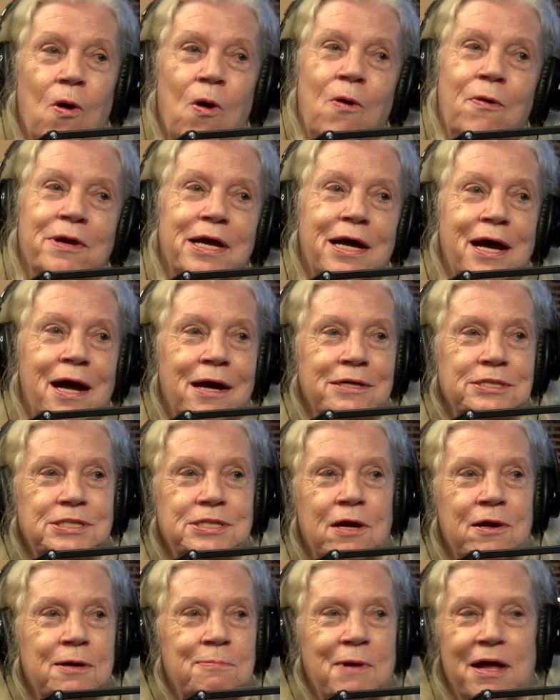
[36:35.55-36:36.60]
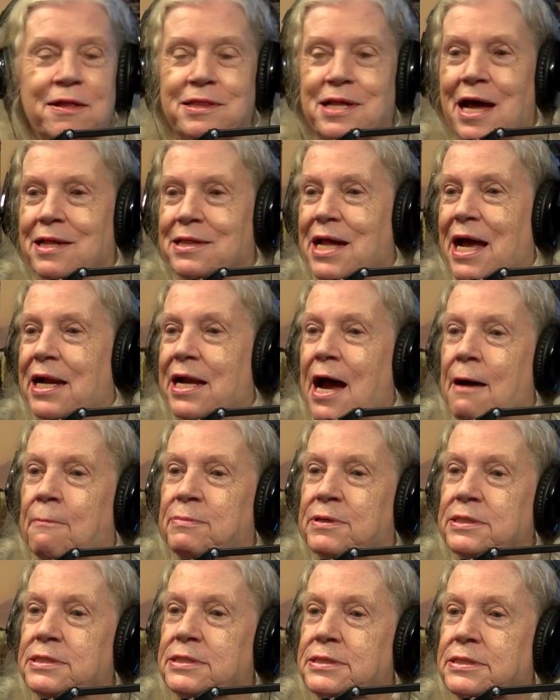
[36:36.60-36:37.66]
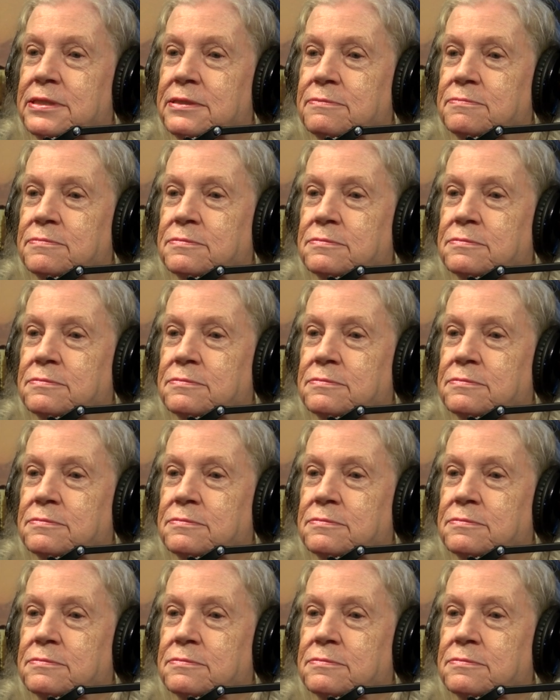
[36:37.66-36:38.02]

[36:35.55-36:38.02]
Oh, yeah, sorry about that, that happens.